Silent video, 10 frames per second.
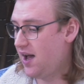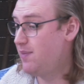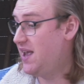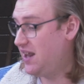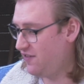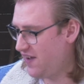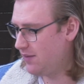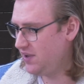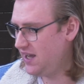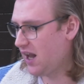immediate
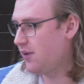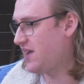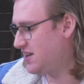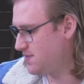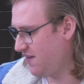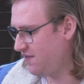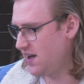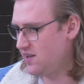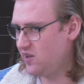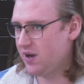family and I was out to my
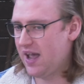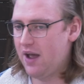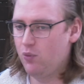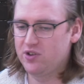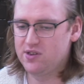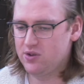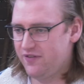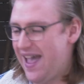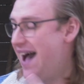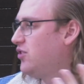friends, but I wasn't sort
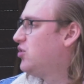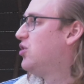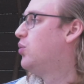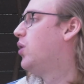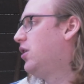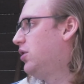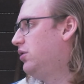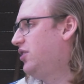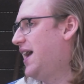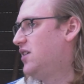of out to the
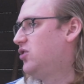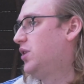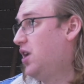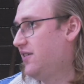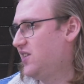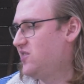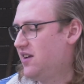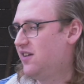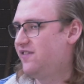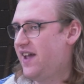world and to a lot of
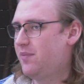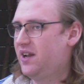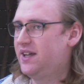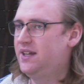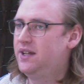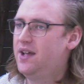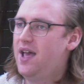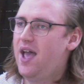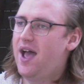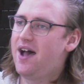extended family.
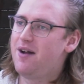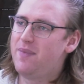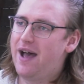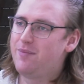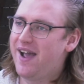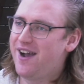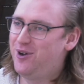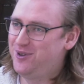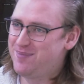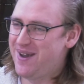And my
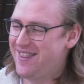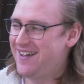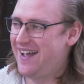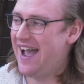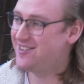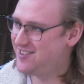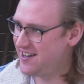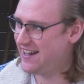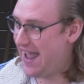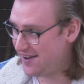older brother
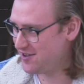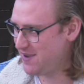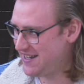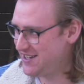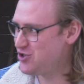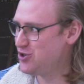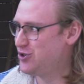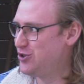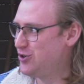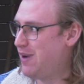accidentally outed me
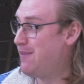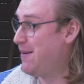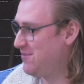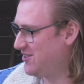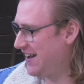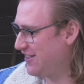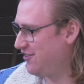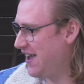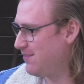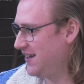to my mum's side of the
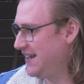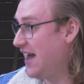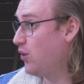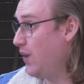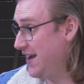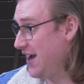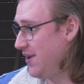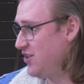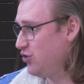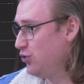family at a wedding I
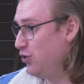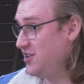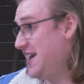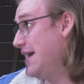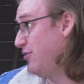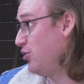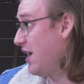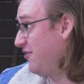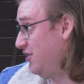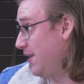went to the day before
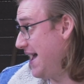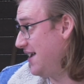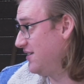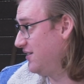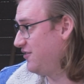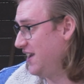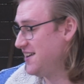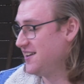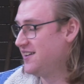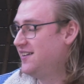I flew out for
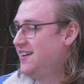London.